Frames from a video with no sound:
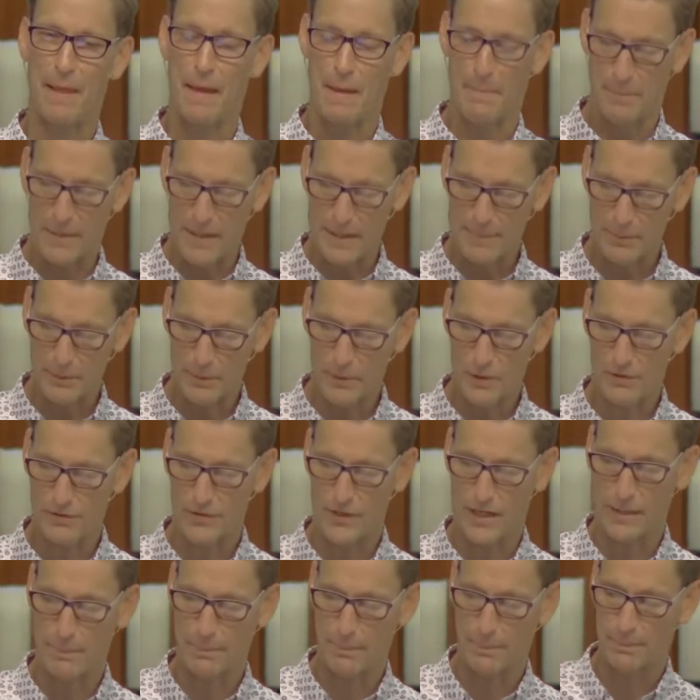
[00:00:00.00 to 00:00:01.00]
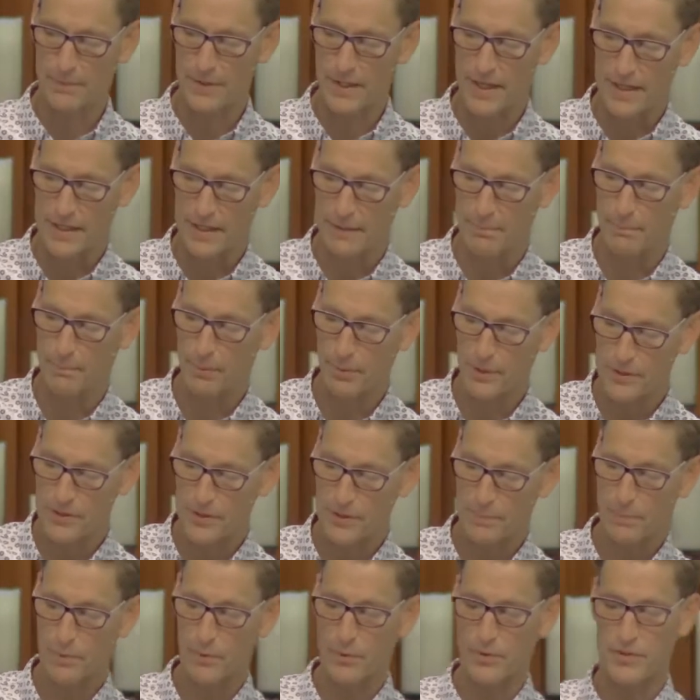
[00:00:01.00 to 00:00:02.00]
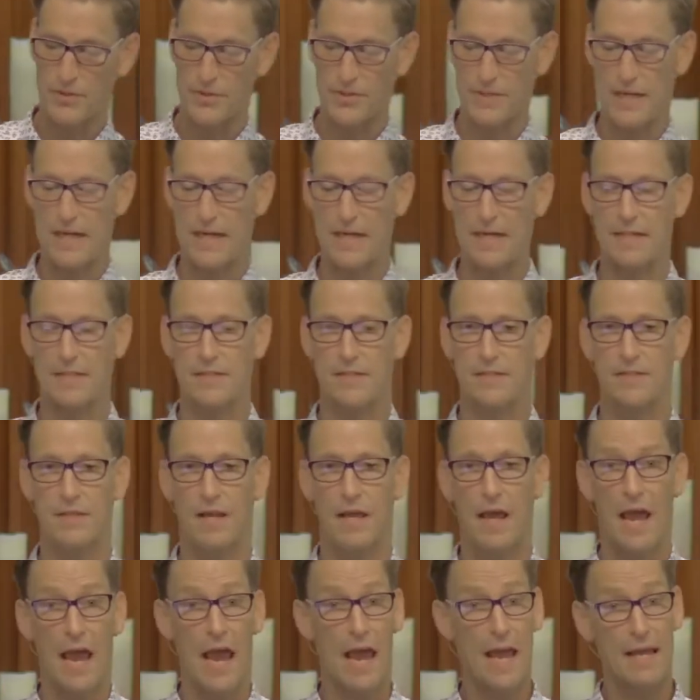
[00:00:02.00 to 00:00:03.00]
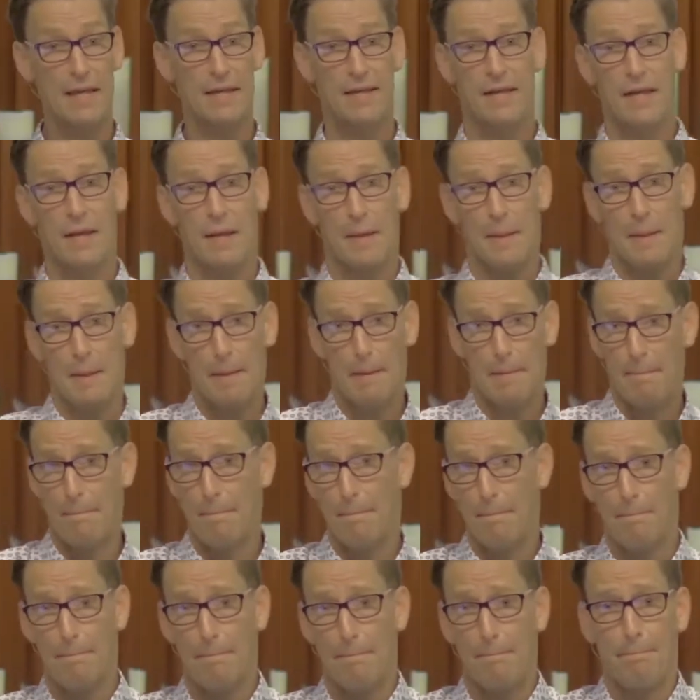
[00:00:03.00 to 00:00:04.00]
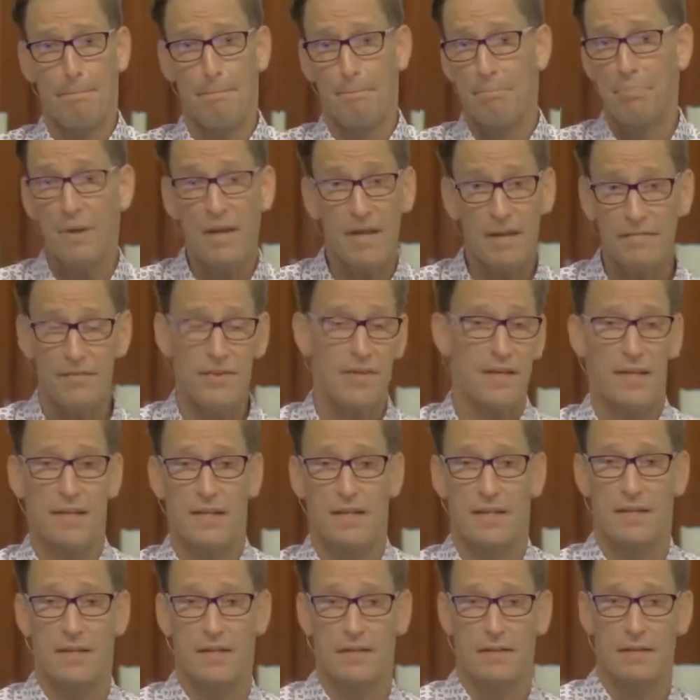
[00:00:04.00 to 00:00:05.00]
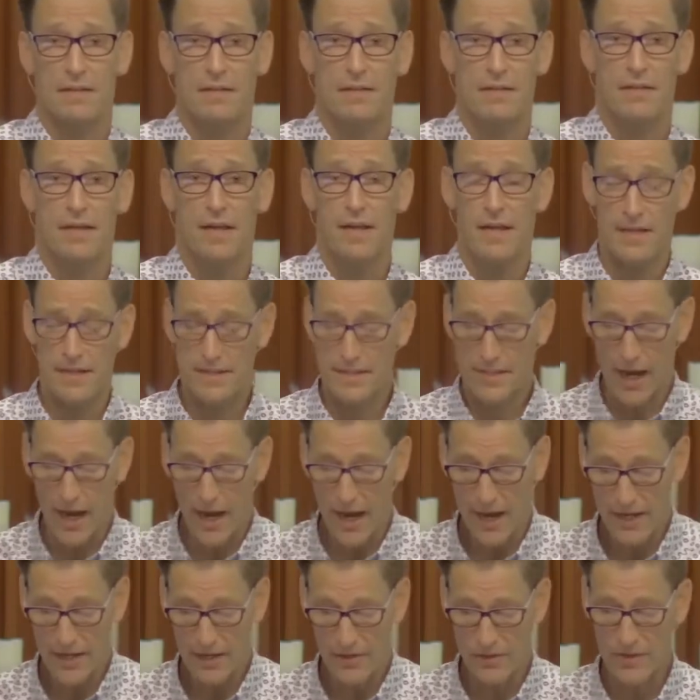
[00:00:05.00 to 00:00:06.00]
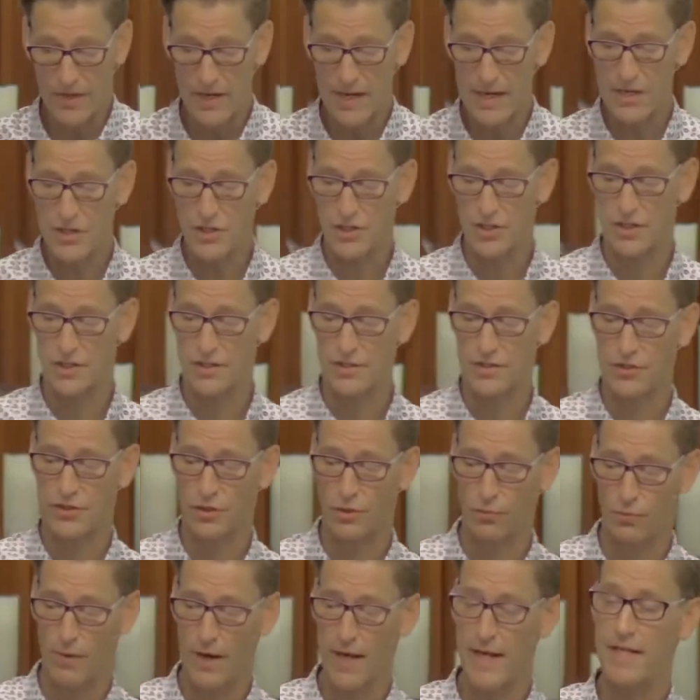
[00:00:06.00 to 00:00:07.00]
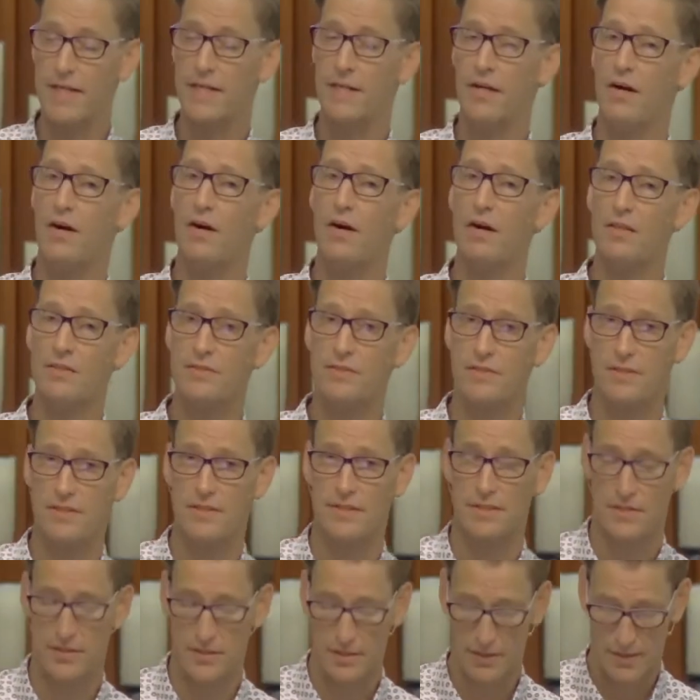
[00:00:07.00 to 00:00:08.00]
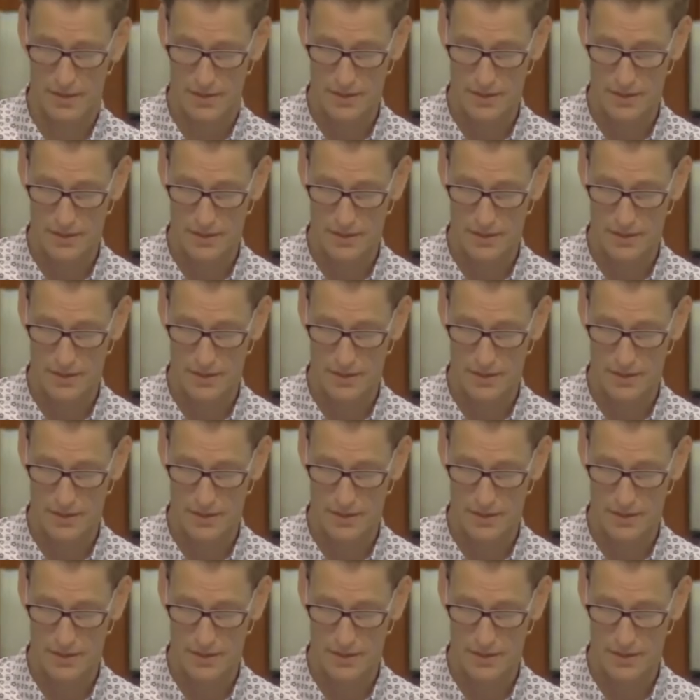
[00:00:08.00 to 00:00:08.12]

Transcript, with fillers: People who have take, taken principled stands and pivoted entire nations to right causes